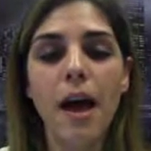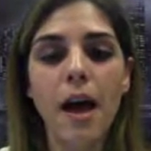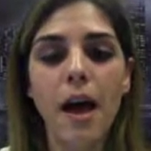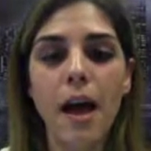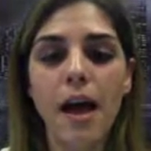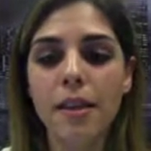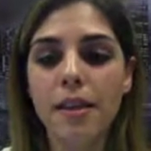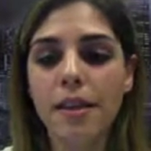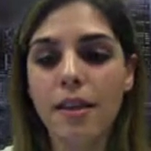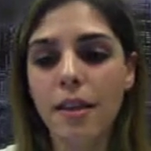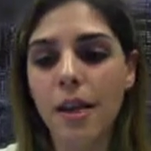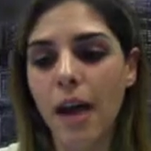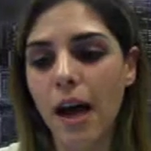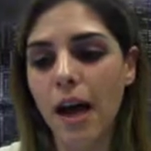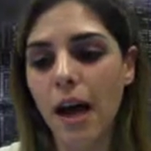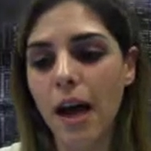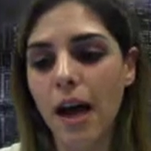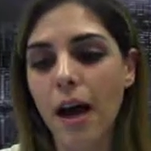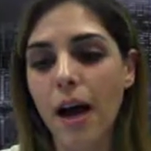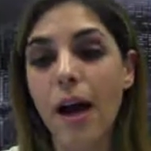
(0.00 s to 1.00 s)
And
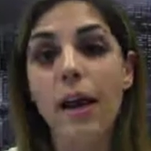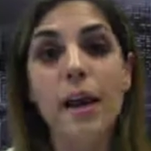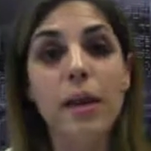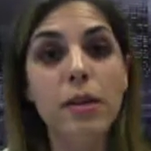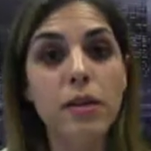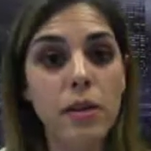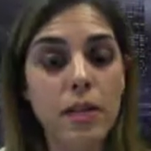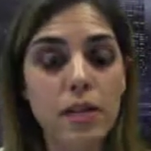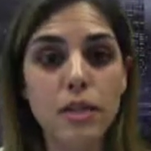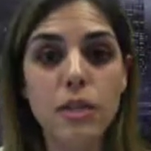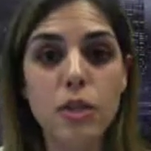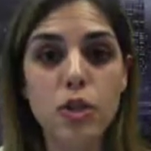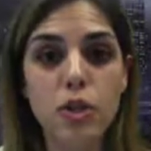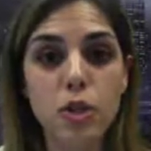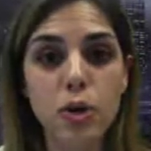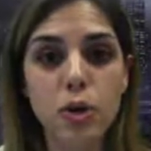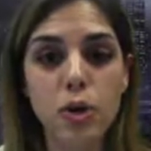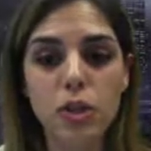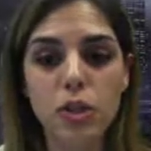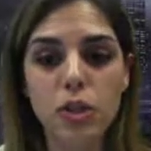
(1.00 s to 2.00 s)
earnings
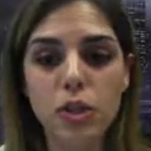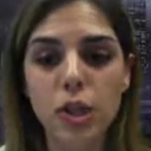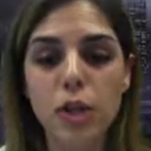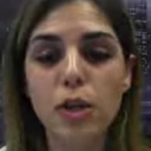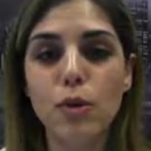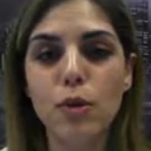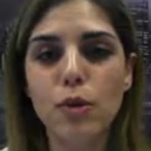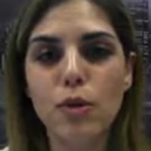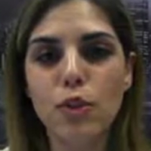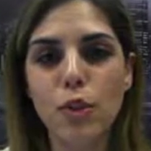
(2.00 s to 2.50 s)
season continues.